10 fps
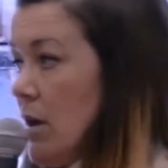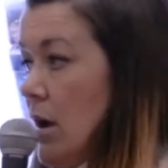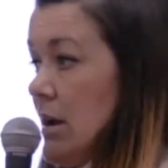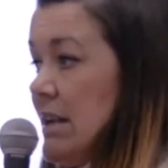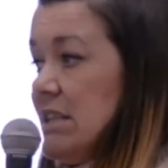
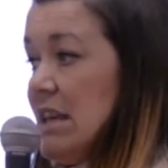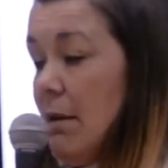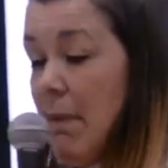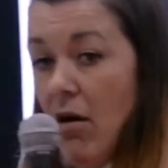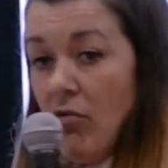Need to think
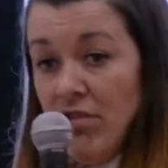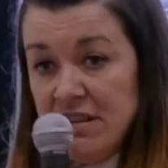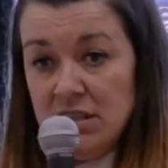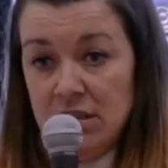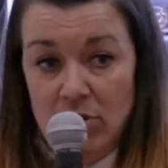about
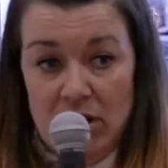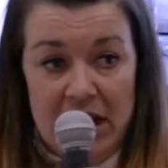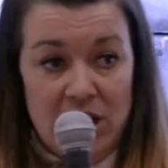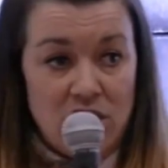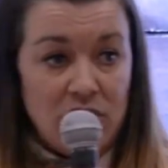written
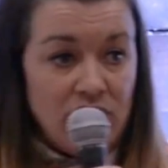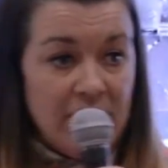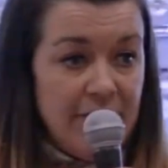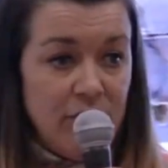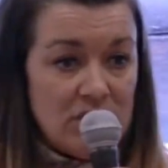communication and
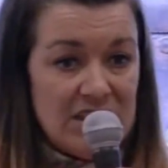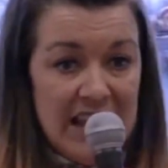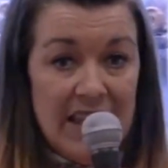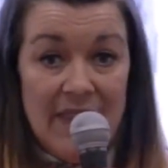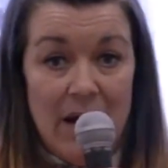reinforcing
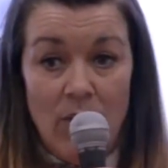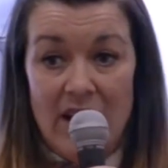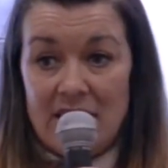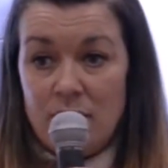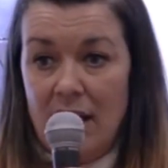it in that way
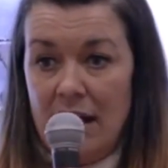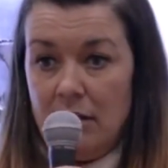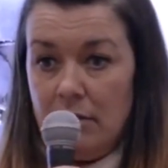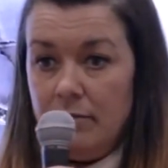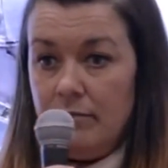as
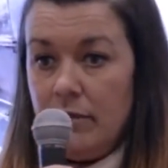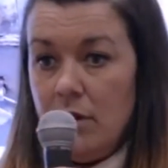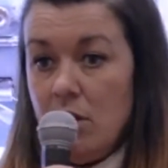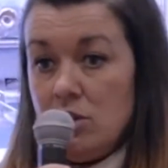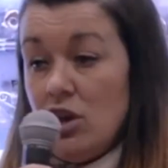well.
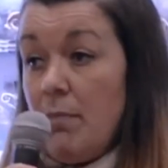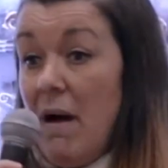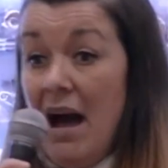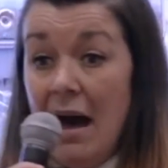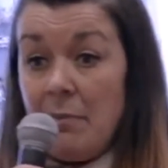So
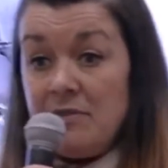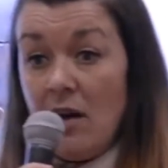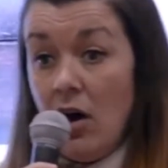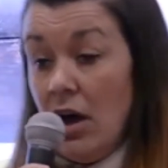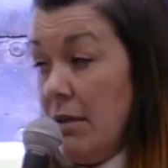perhaps
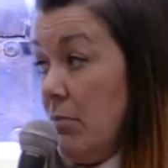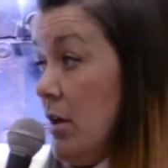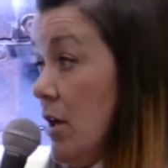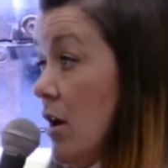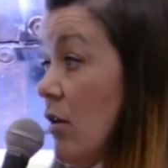I'm
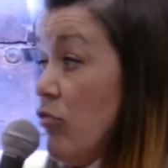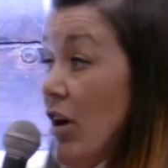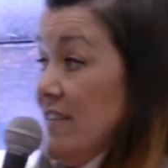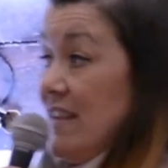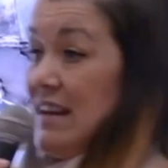writing an